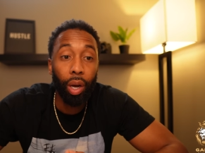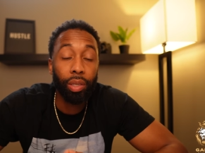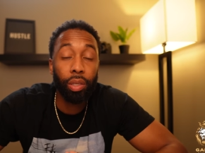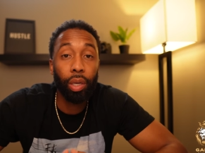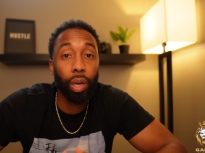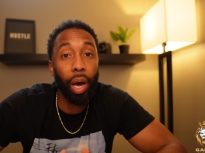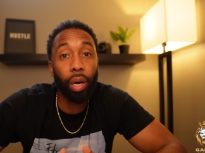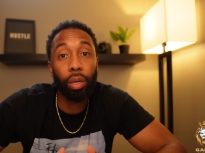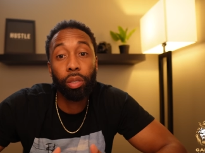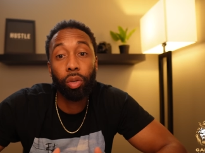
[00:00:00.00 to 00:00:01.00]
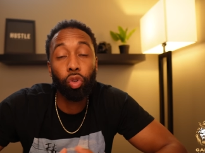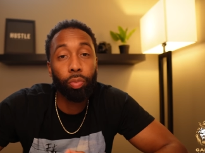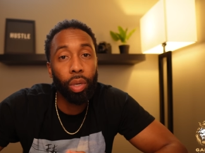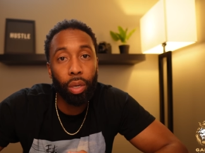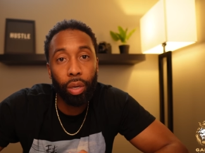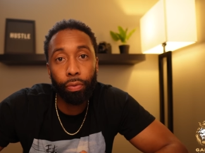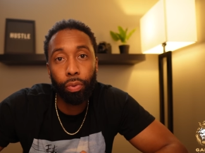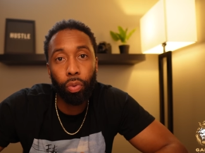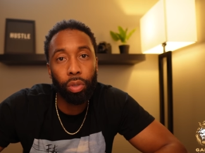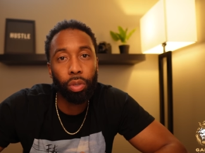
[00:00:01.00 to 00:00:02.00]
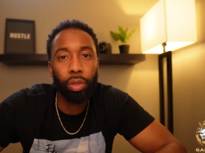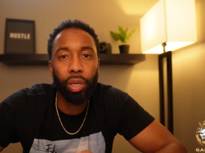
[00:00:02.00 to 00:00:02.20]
I see a lot of social media influencers,